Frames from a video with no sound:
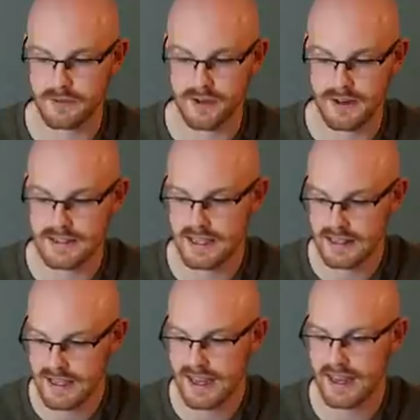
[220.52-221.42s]
from dirty to
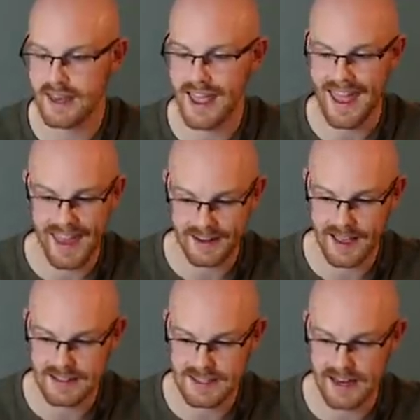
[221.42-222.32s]
clean,
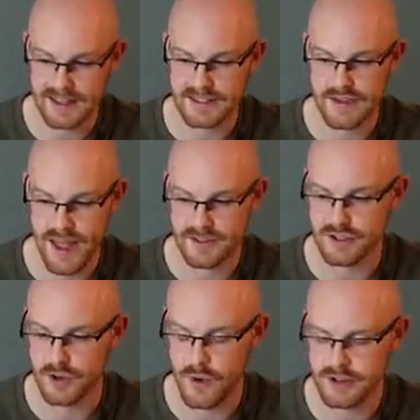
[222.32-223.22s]
analyze data to
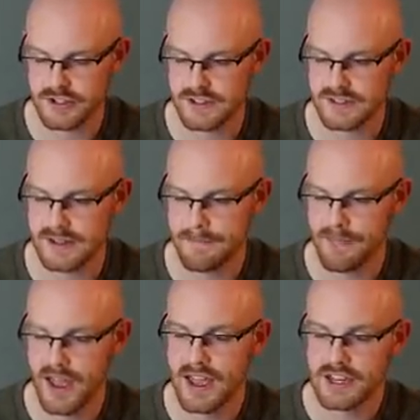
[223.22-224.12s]
answer questions,
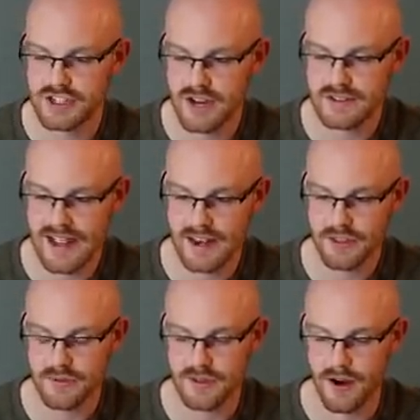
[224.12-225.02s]
share data
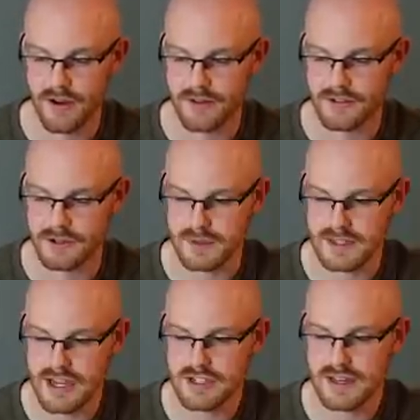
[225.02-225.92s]
through the art of
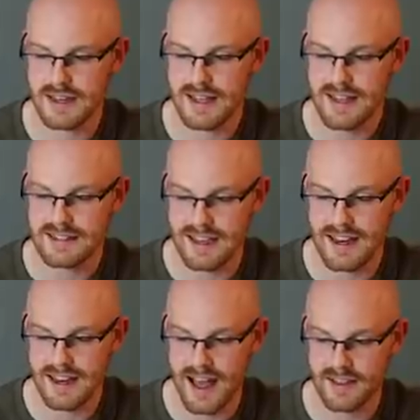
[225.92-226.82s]
visualization,
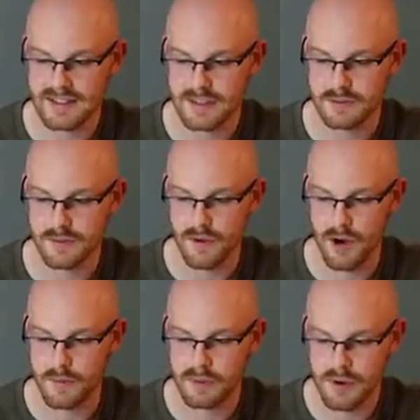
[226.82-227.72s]
data analysis with
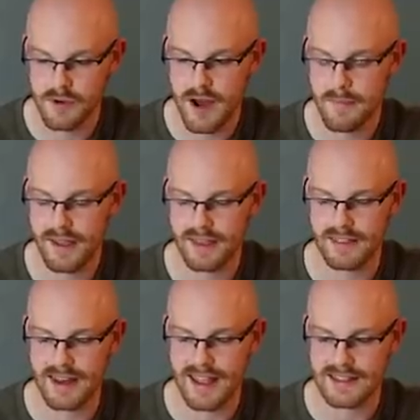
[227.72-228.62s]
R programming, and
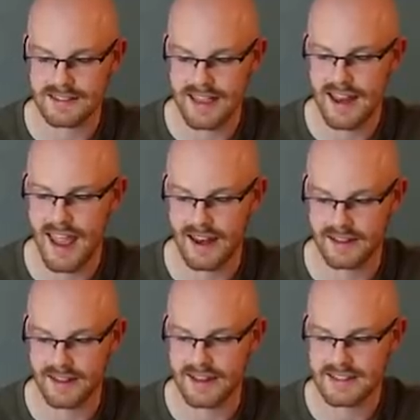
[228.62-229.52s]
then a data
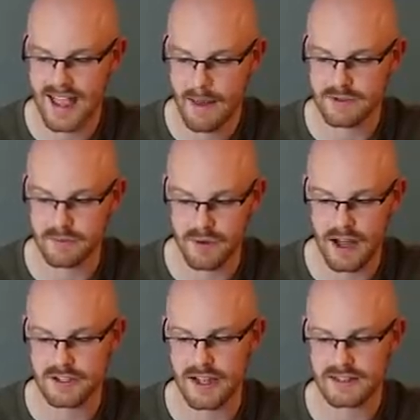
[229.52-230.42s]
analytics capstone
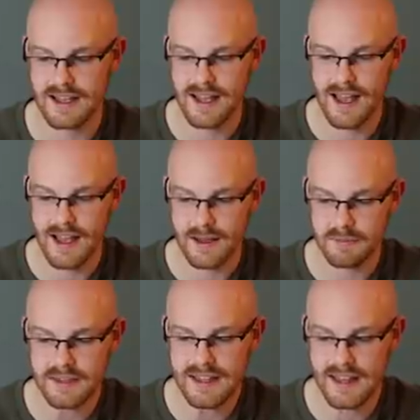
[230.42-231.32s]
project,
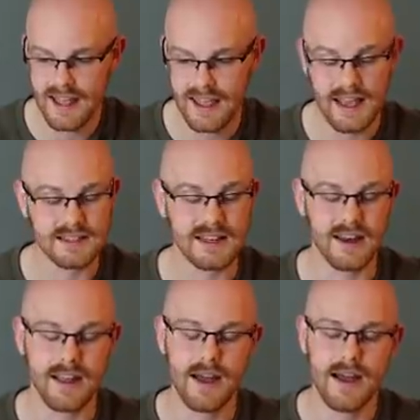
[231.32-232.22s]
complete a case
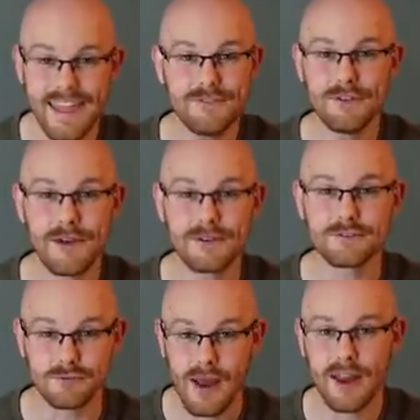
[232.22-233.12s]
study. If you
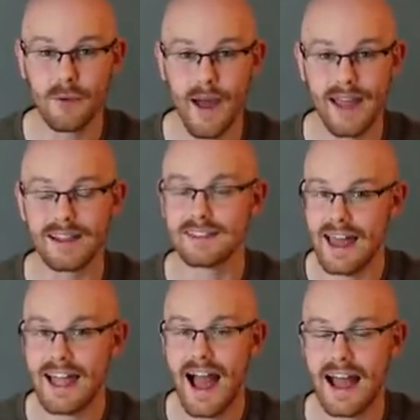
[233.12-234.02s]
notice right away,
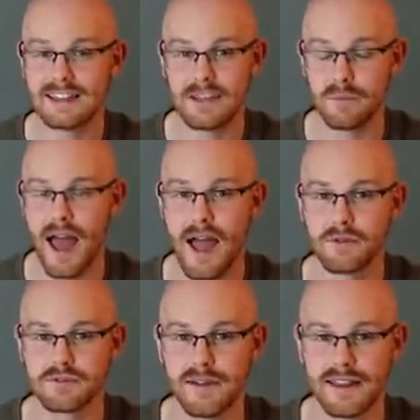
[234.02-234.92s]
like I did when I
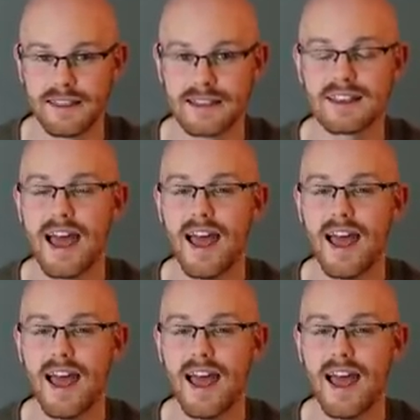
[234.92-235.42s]
was reading this,